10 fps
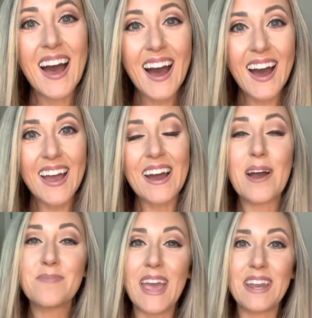Hi,
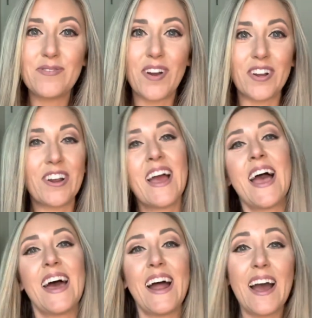I'm Katie Farner,
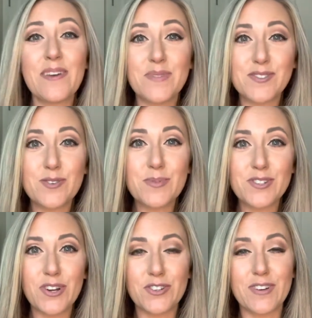and I am the
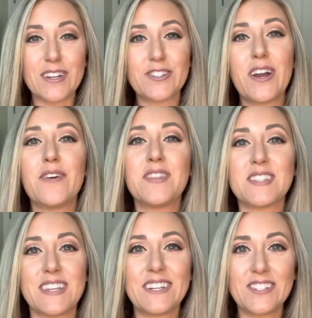Superstar Director of the
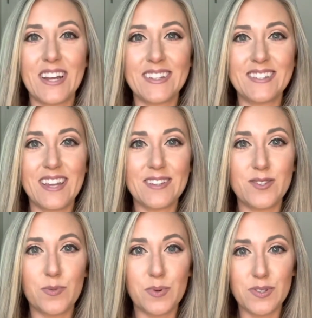Sunshine State
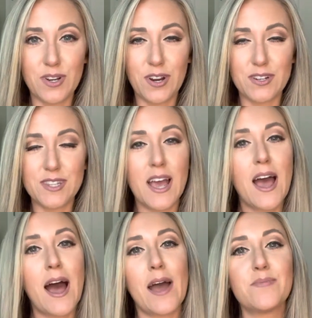Superstars.
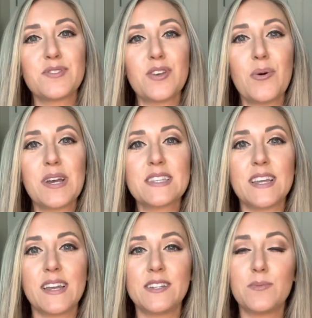I'm so
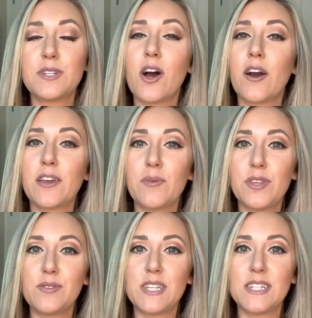excited to be talking with
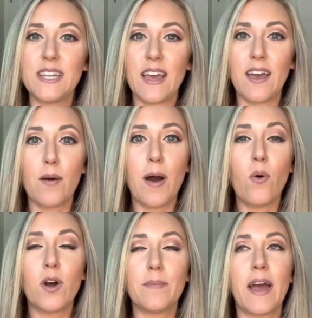you today about
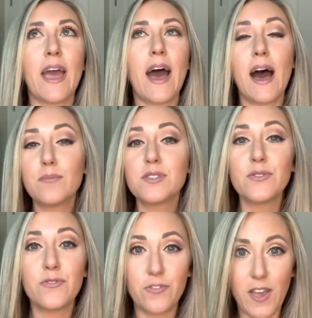one of my
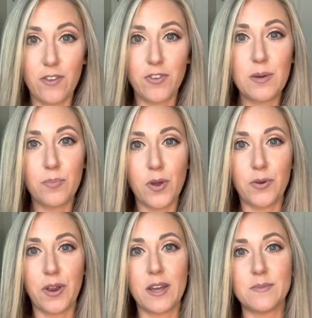absolute favorite
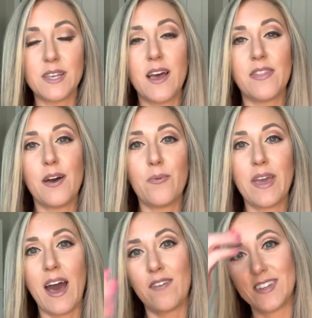programs that we
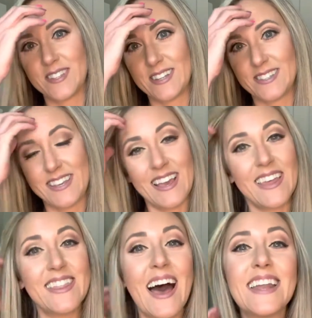have at Scentsy,
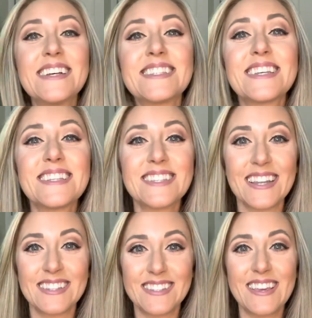and that is
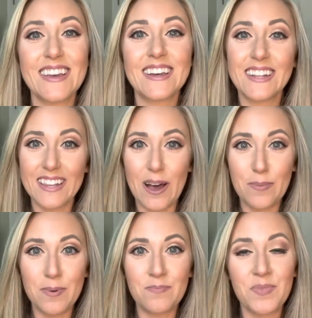Scentsy Club.